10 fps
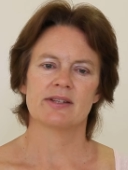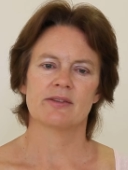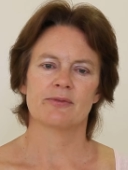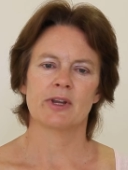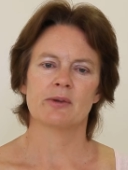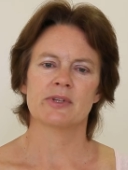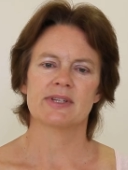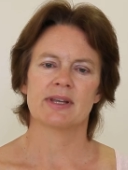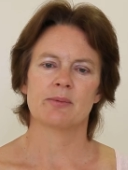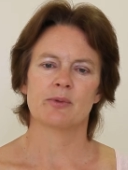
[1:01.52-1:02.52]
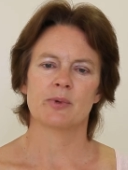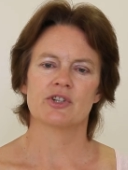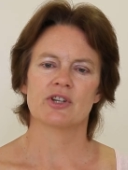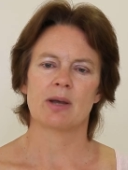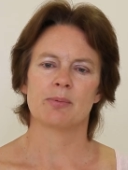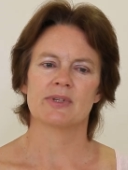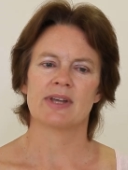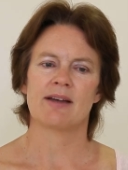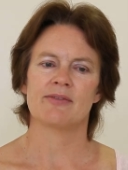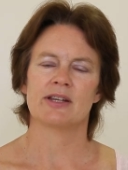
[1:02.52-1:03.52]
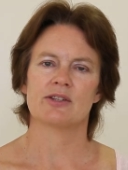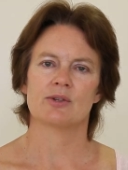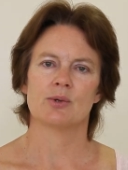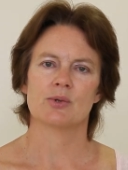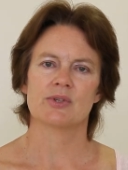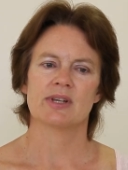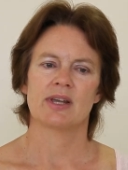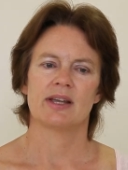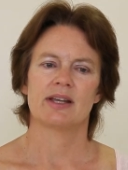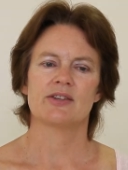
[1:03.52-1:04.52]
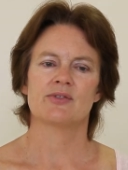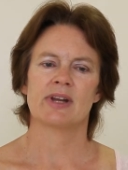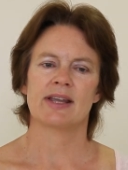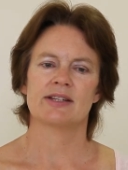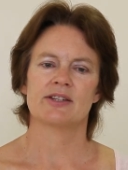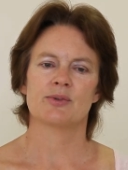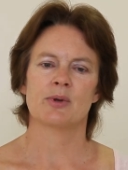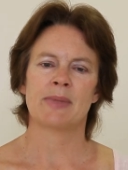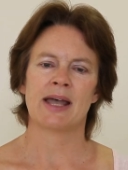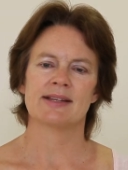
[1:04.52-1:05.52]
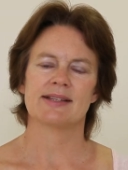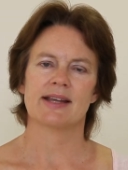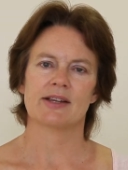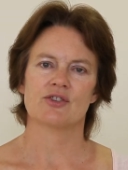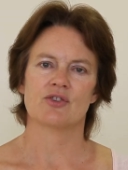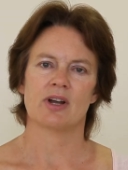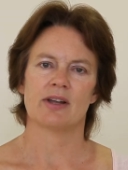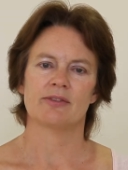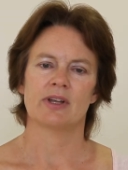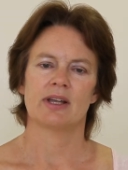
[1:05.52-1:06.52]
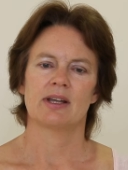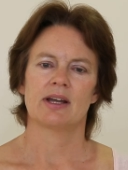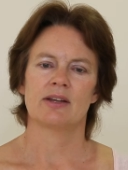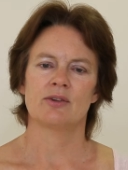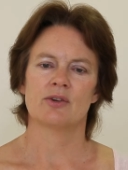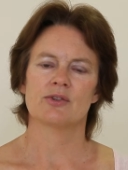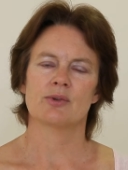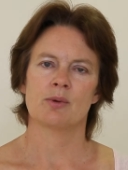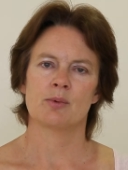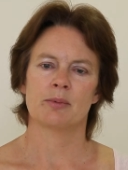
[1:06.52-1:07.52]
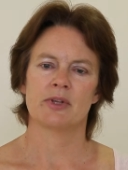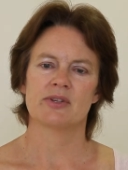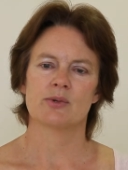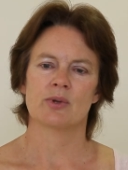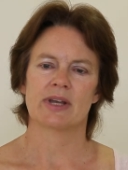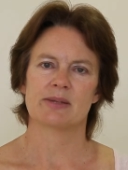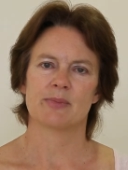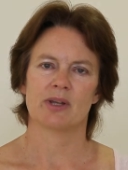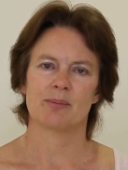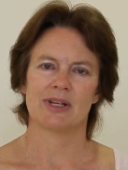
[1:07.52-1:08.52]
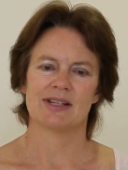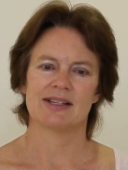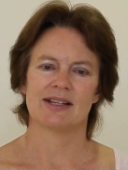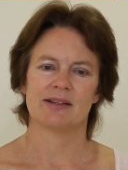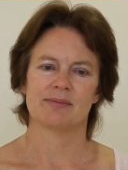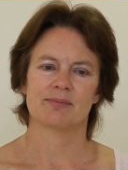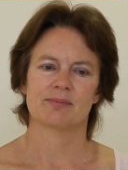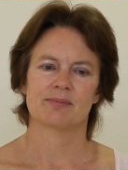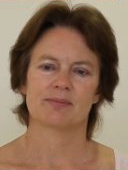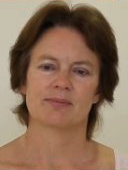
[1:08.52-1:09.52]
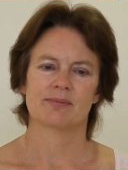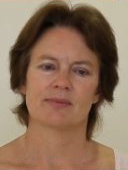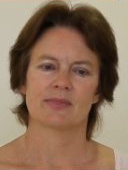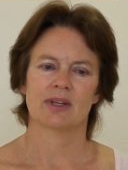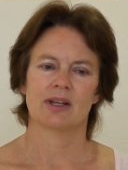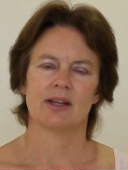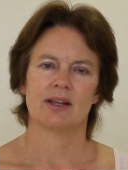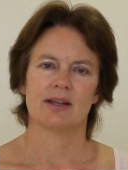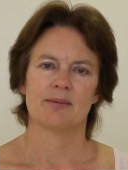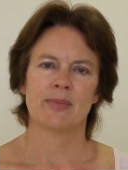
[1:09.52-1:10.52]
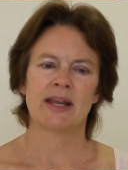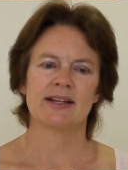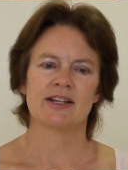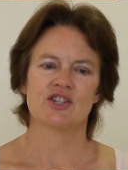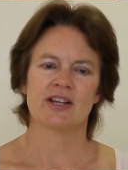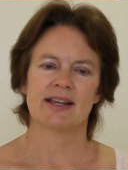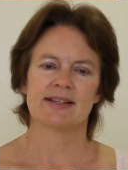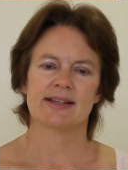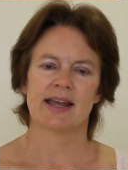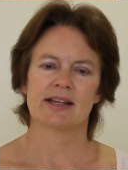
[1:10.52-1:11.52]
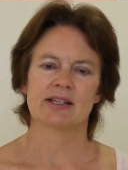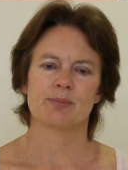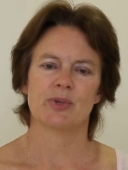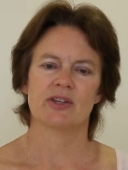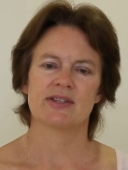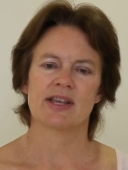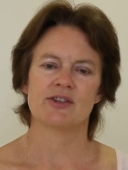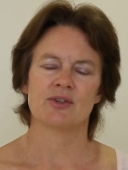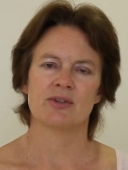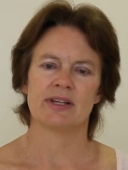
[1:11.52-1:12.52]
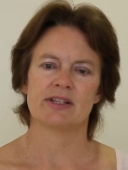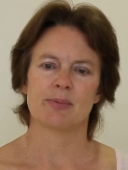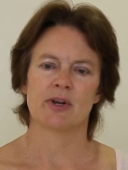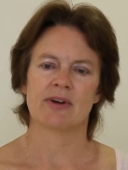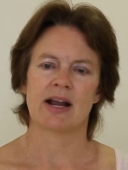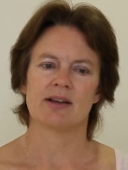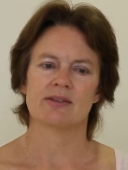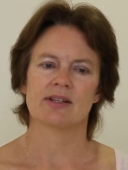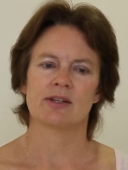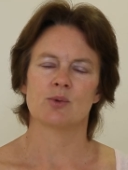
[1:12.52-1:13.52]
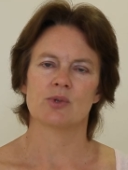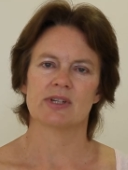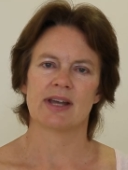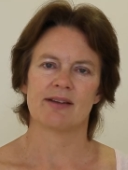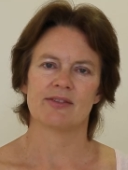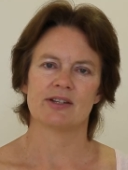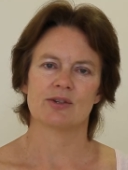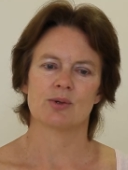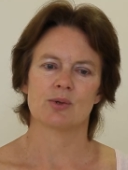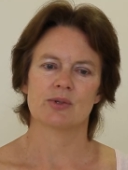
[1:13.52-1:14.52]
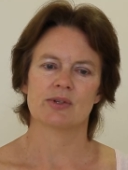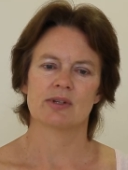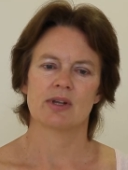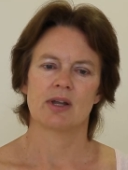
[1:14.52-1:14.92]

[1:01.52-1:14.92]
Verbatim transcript: the frequency with which couples have intercourse is related to a man's sex drive and not to a woman's orgasmic ability. Men initiate sex because they do need to be aroused in order to have intercourse,